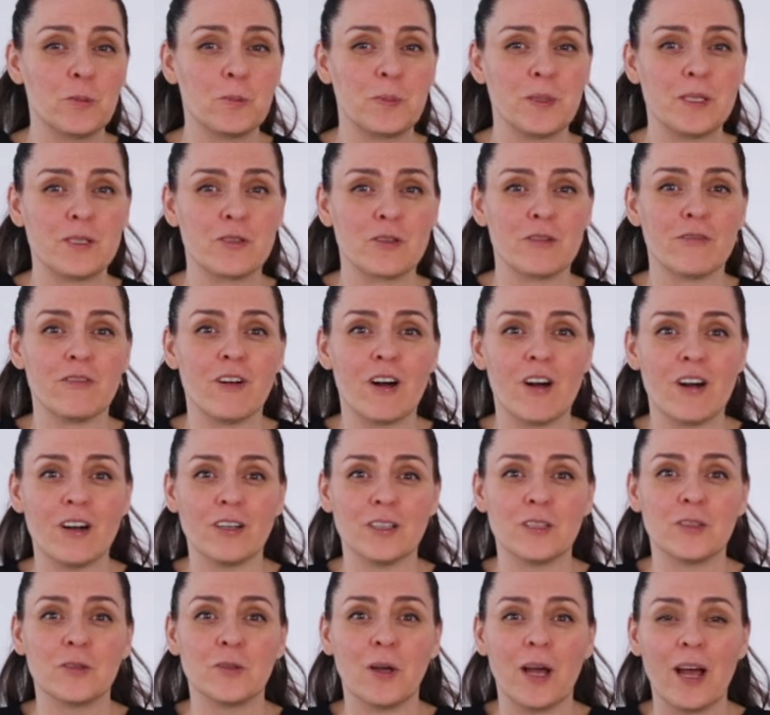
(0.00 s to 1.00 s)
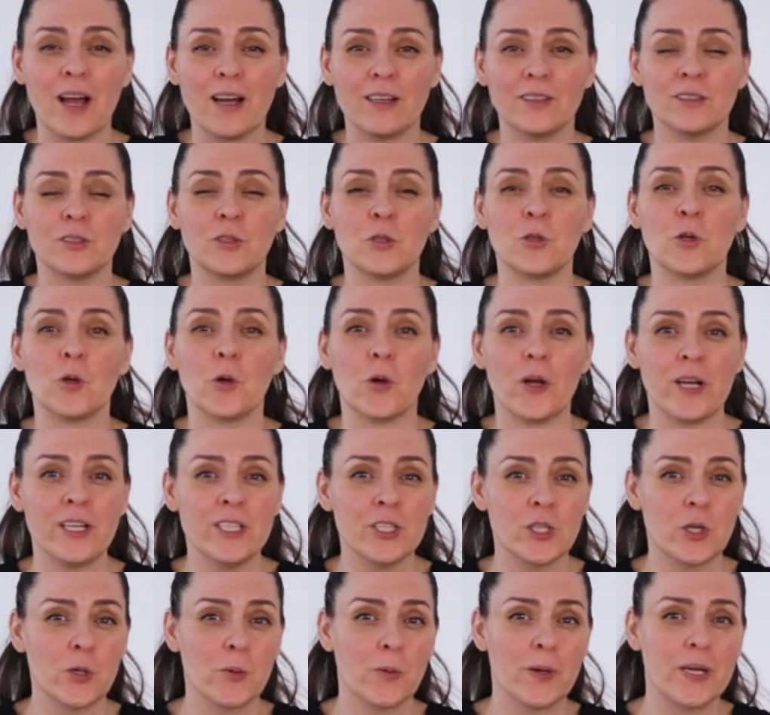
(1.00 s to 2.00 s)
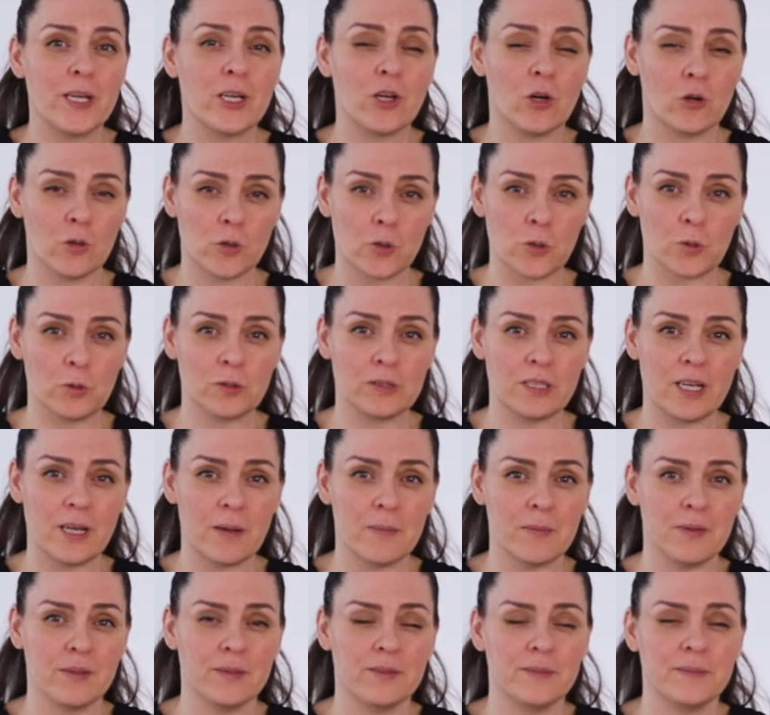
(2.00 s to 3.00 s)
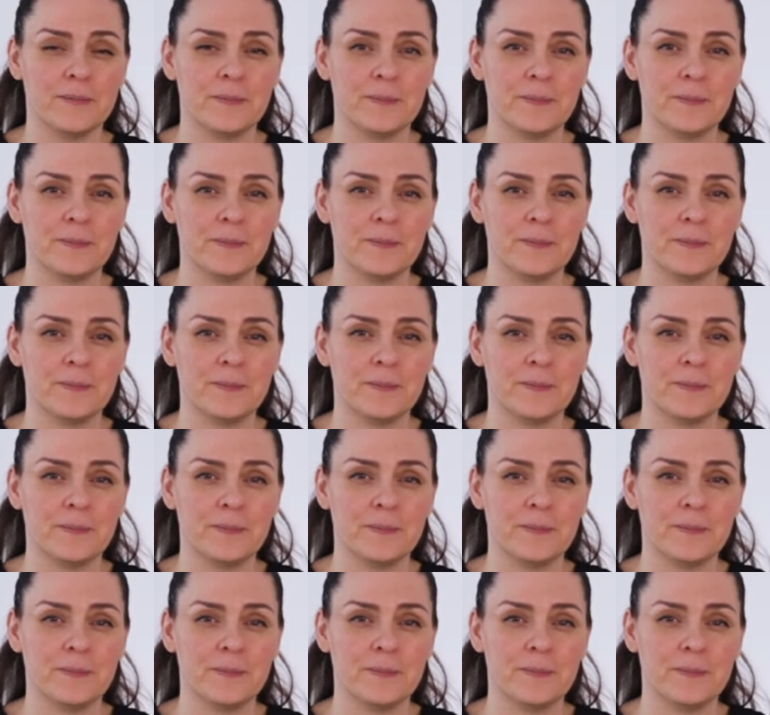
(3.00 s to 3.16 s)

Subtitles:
piece of art to add to your entryway console table.